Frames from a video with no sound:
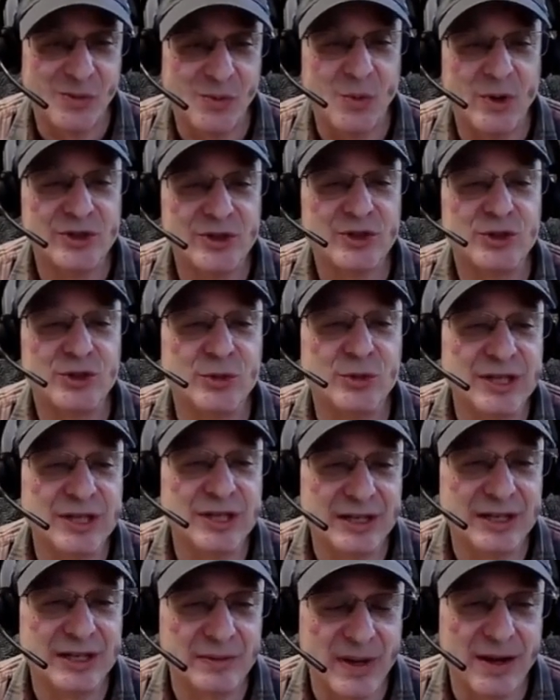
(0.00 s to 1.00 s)
What's
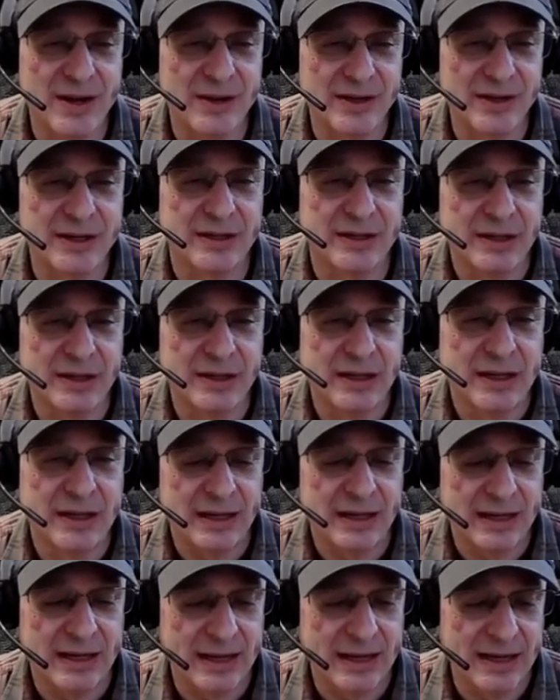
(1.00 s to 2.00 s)
unique about it?
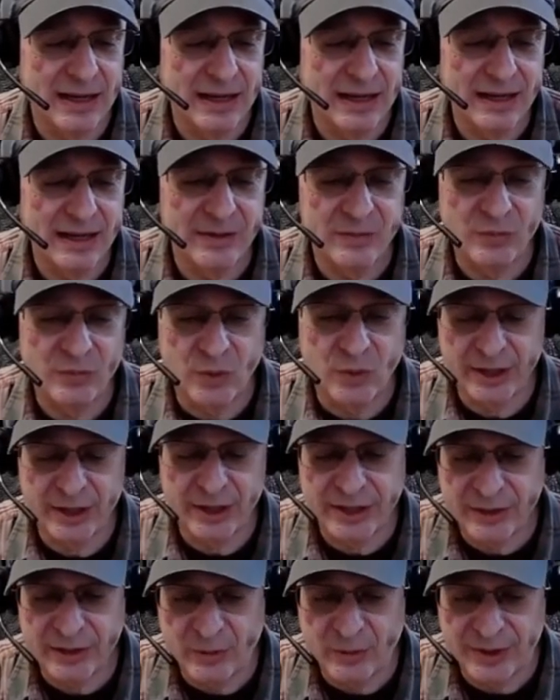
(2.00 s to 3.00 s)
And
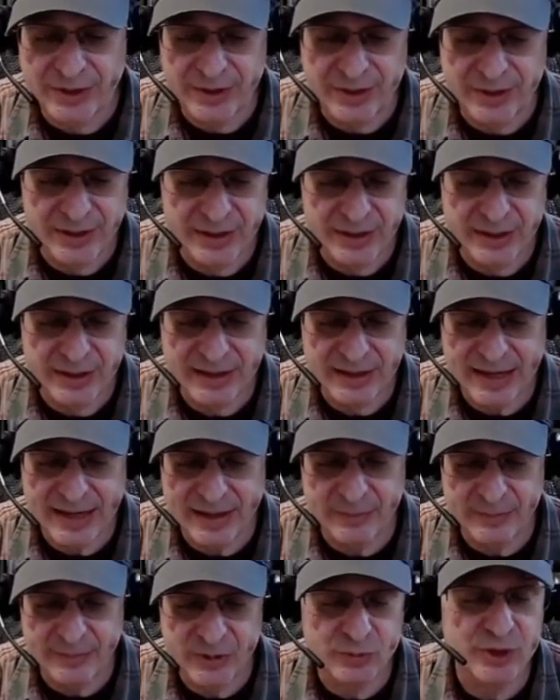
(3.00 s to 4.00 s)
working with the
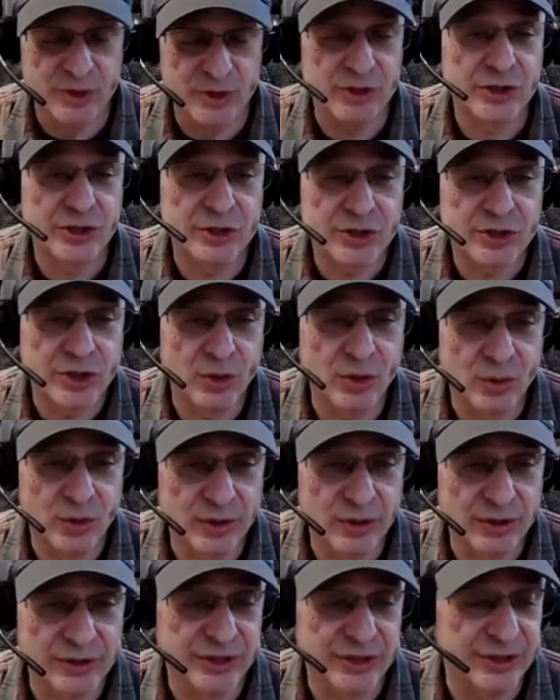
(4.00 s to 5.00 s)
Cannabis Research
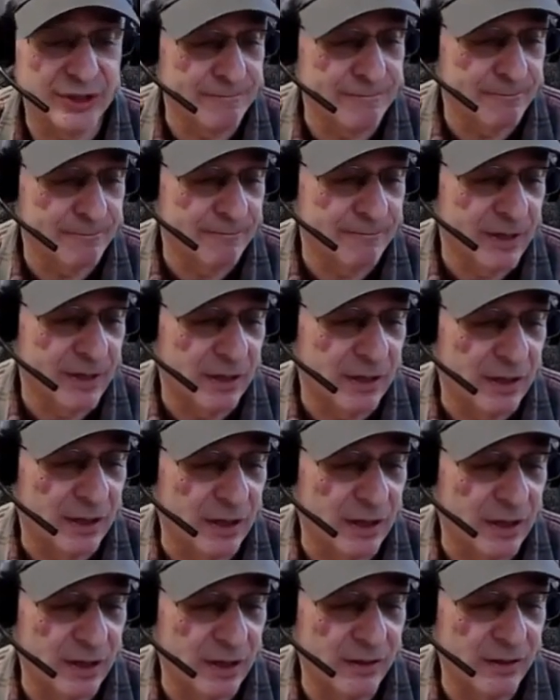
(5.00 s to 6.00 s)
Coalition,
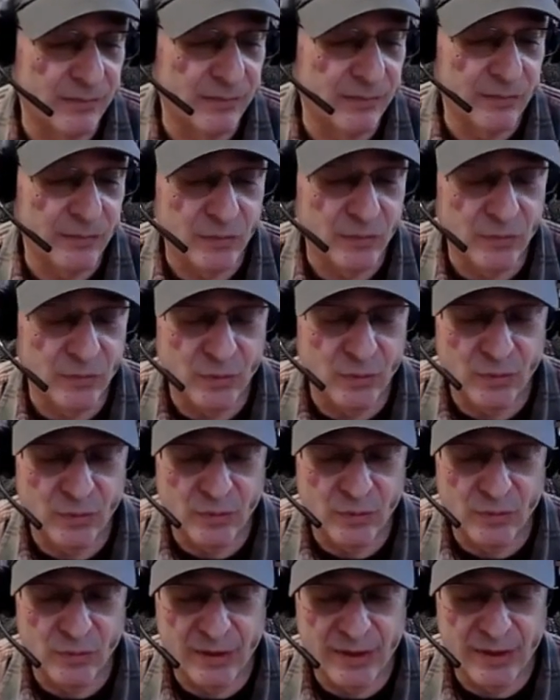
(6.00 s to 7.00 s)
um,
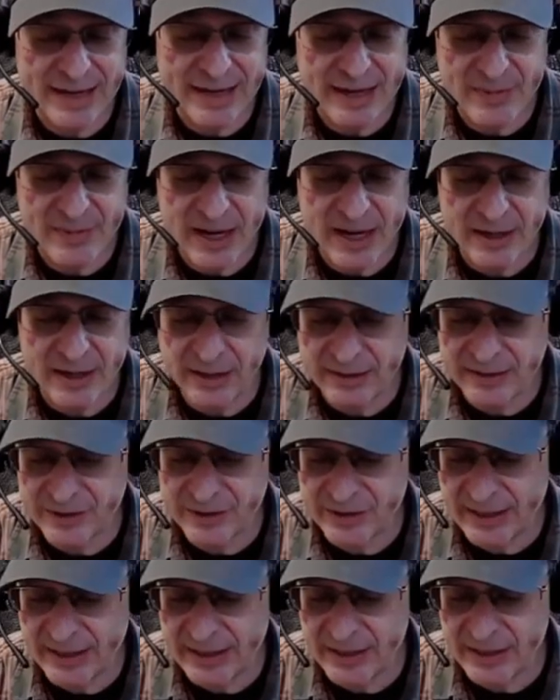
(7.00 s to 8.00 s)
they came out and
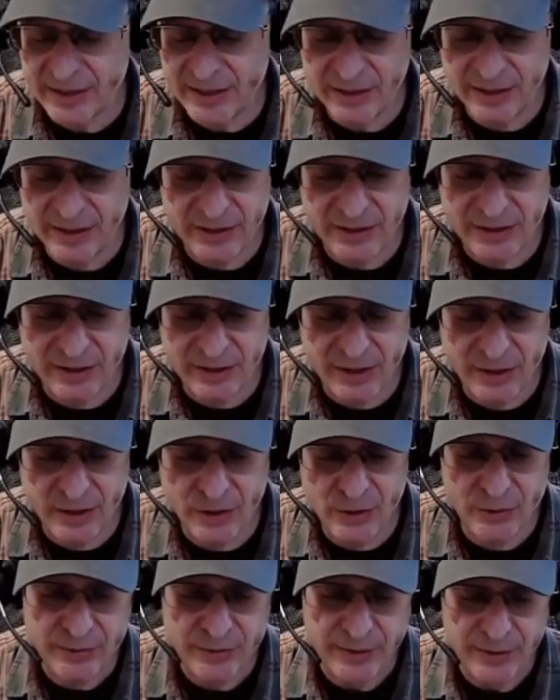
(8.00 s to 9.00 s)
said, you
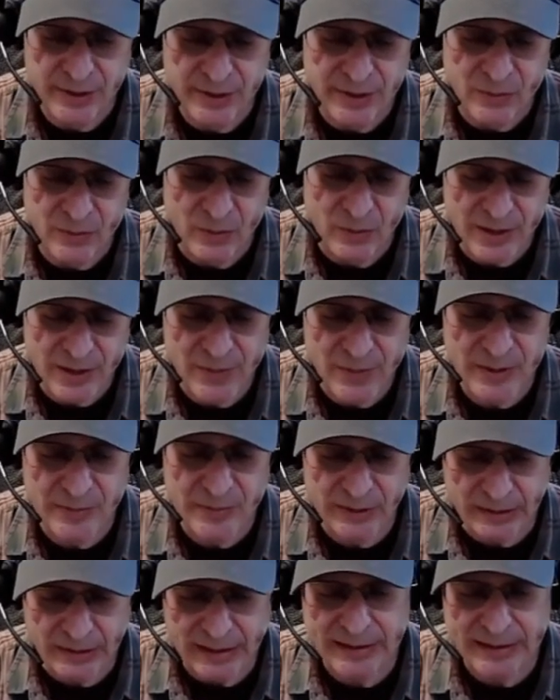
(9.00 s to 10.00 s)
know, why
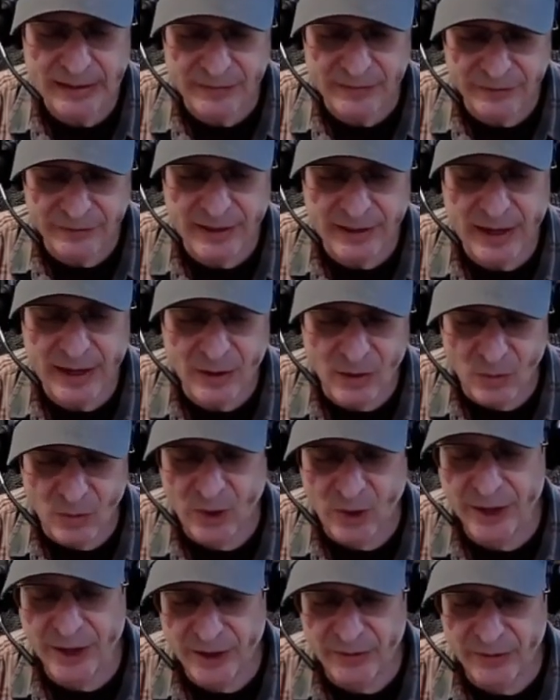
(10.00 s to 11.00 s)
people like the flower,
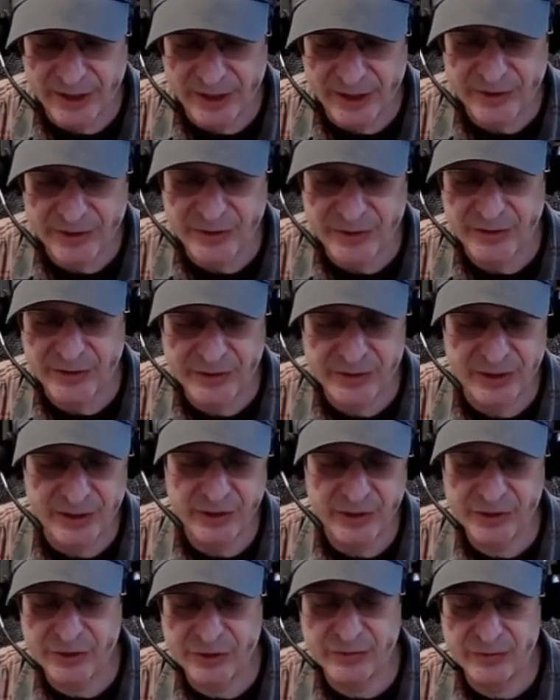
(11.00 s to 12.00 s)
one of the reasons
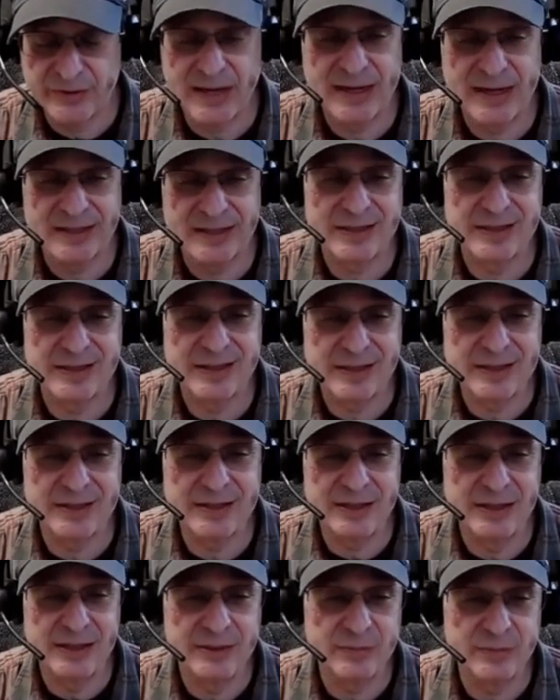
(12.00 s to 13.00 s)
is you've got
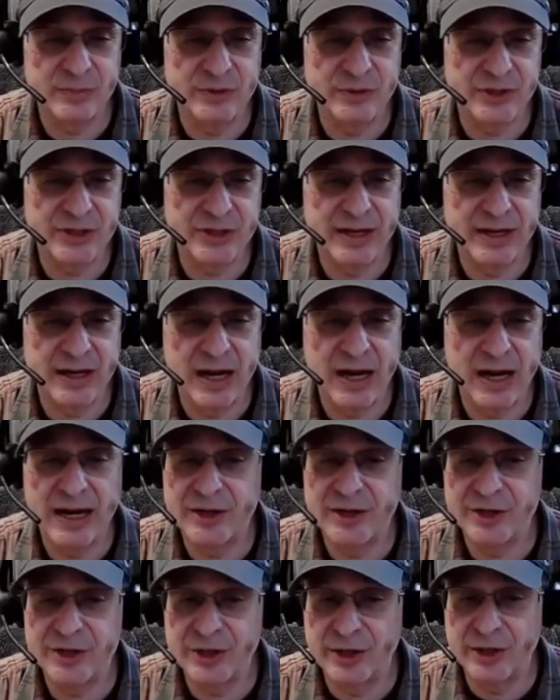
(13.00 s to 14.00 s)
16%
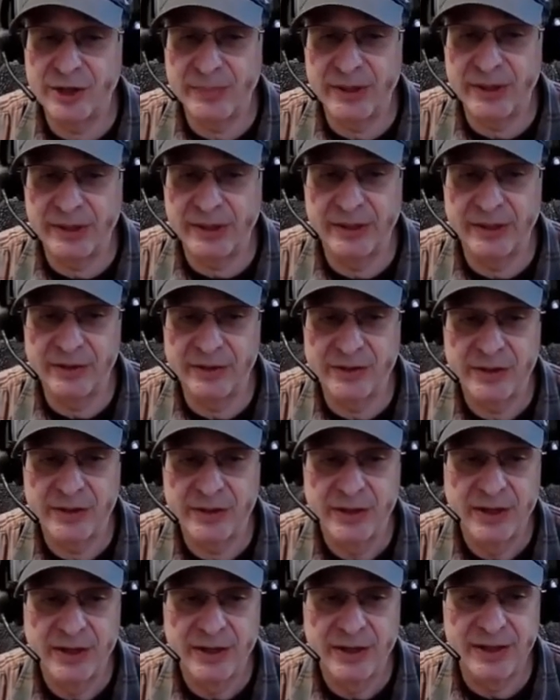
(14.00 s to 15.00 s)
higher terpenes
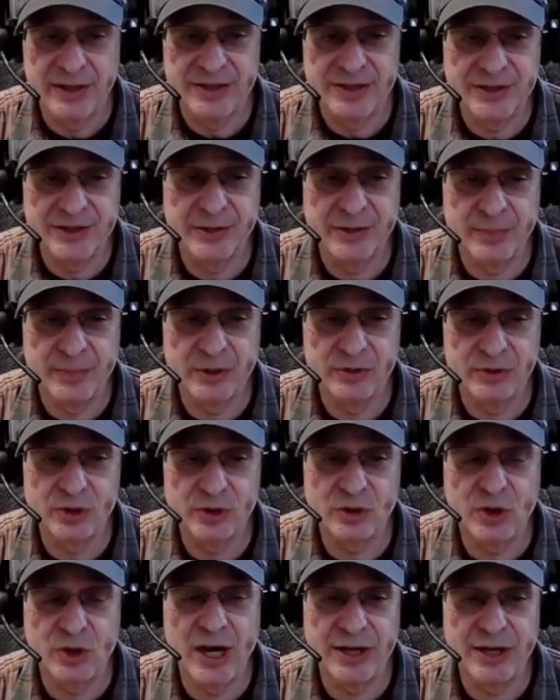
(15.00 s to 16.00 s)
than typical
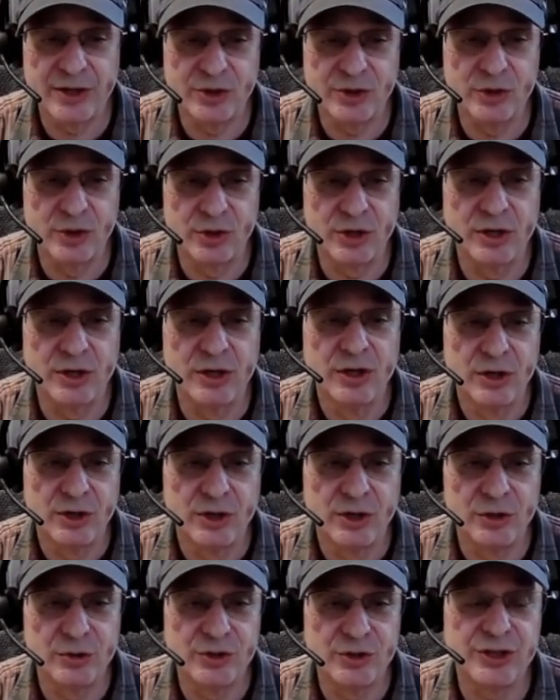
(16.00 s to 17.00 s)
dry cure
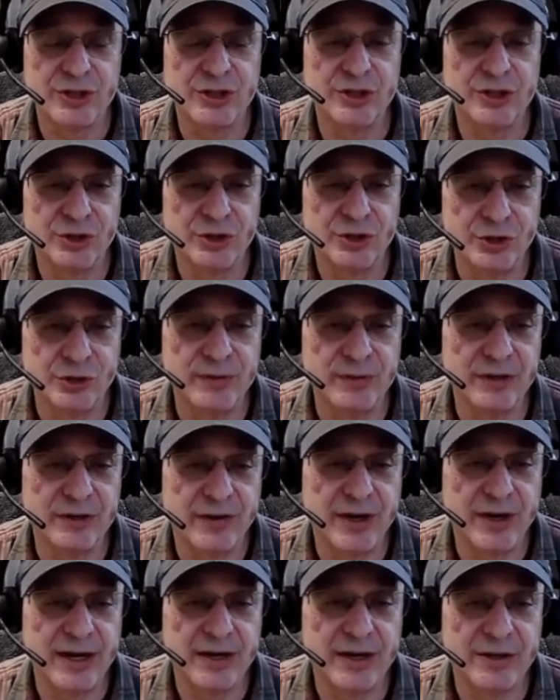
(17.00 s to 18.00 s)
using
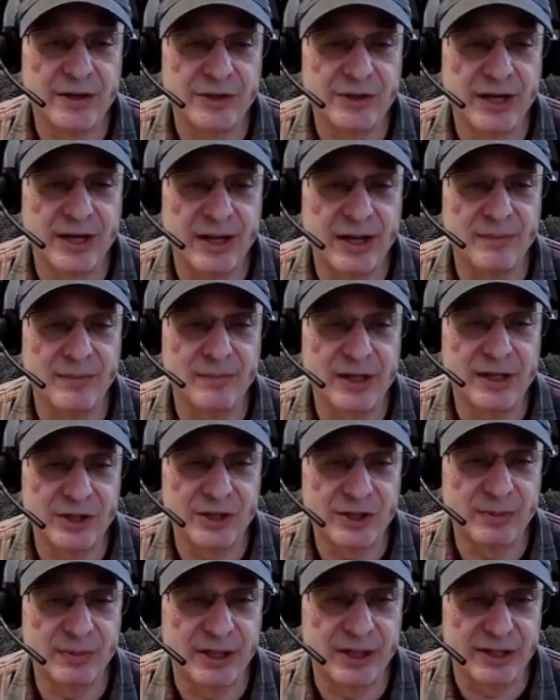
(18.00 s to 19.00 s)
dehumidifiers and
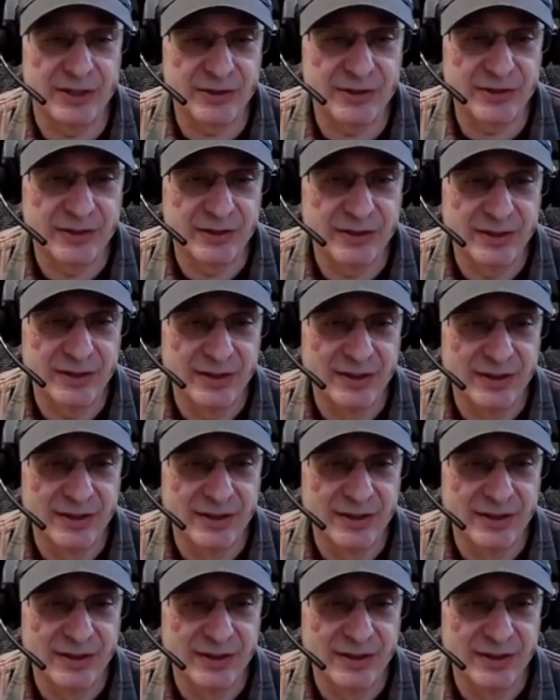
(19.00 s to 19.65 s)
mini splits.